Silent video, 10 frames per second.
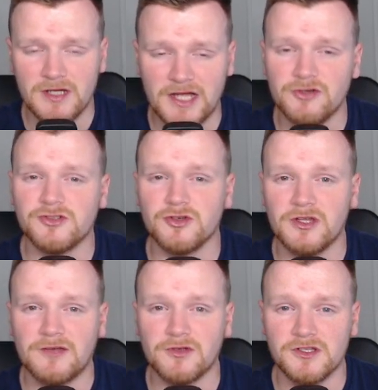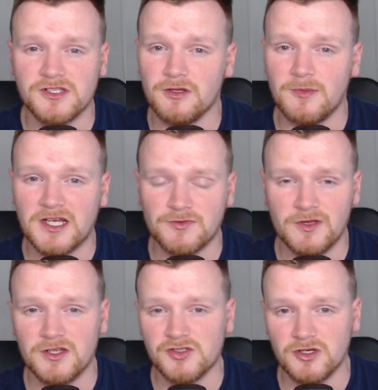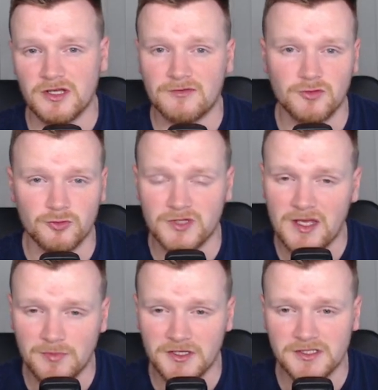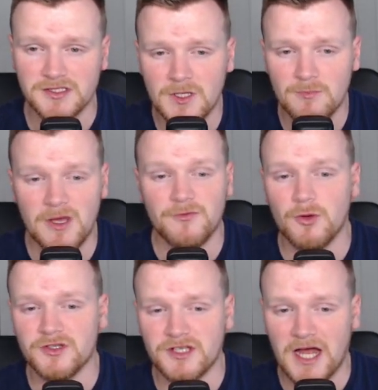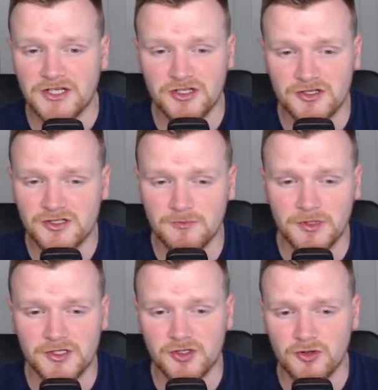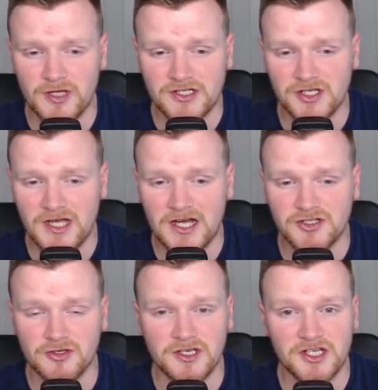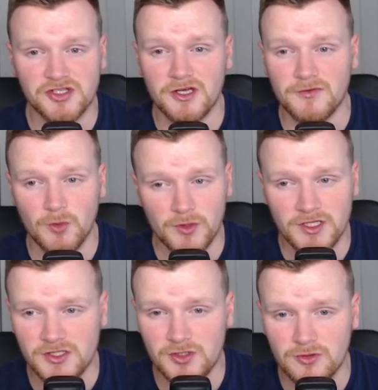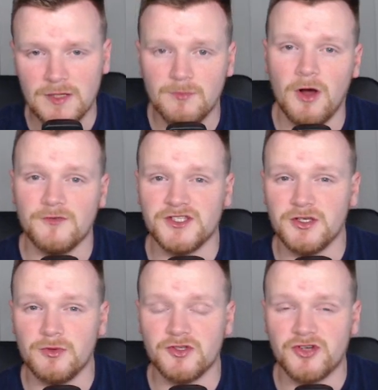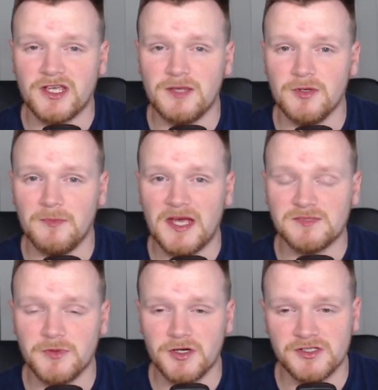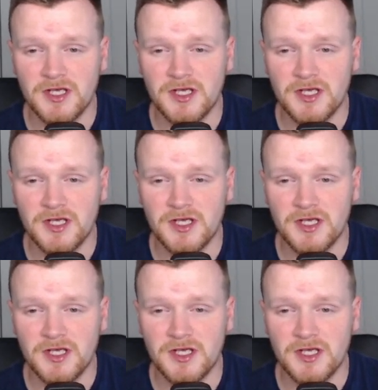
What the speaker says: And you're also going to have to consider match fitness, so you're going to have to rotate players. But if you want to cash in on some players, you could actually cash in on Kishna if you wanted to. But obviously you want to try and keep your best players.